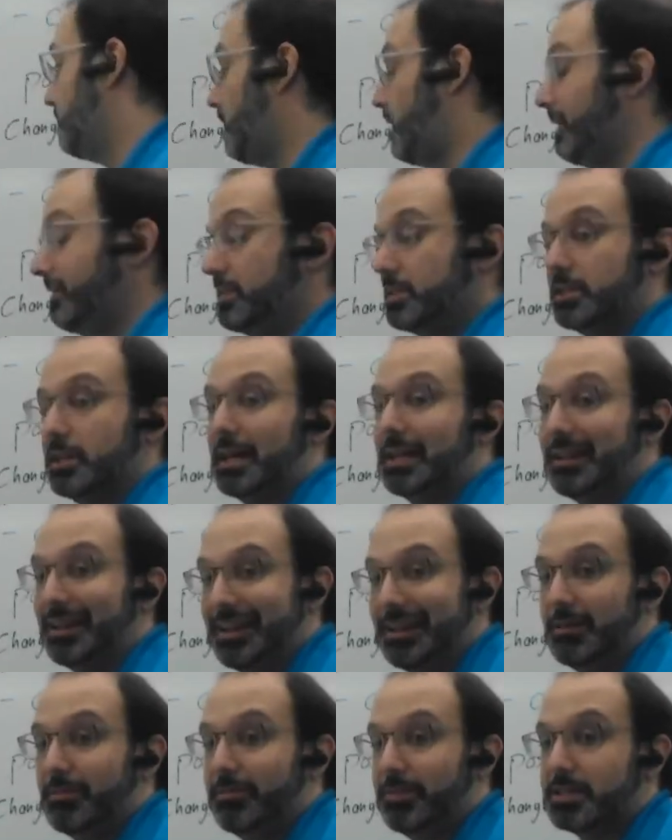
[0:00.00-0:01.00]
obviously I
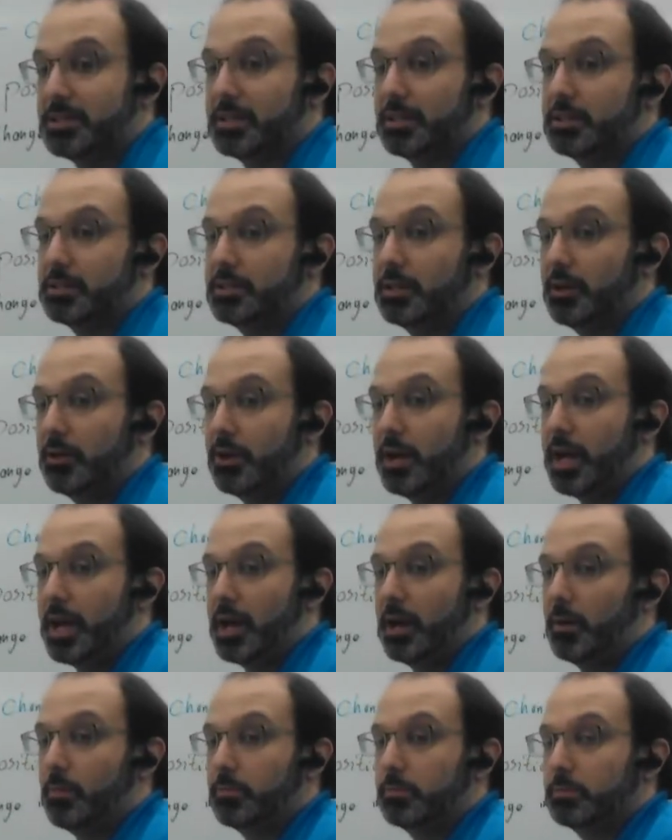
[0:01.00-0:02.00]
like physics. Here I
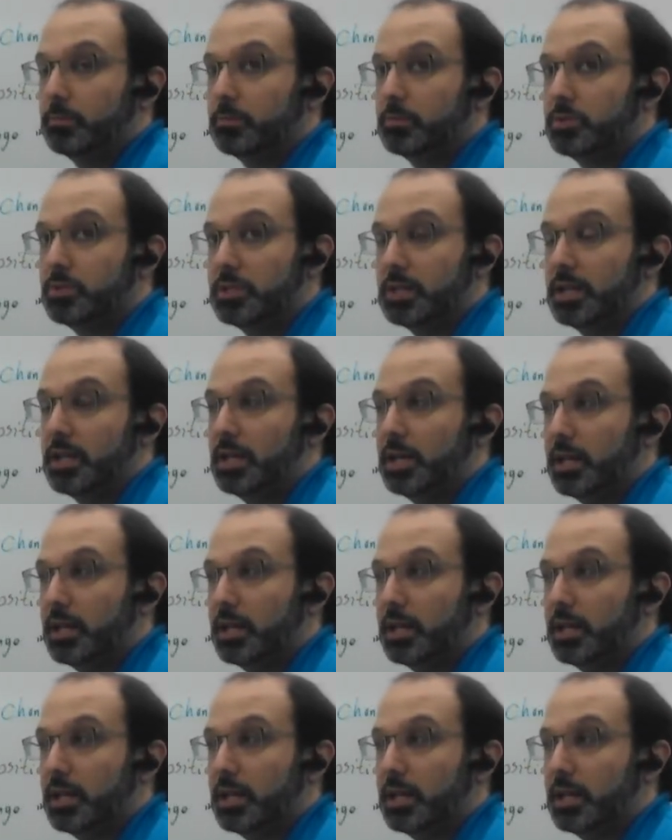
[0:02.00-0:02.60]
am sitting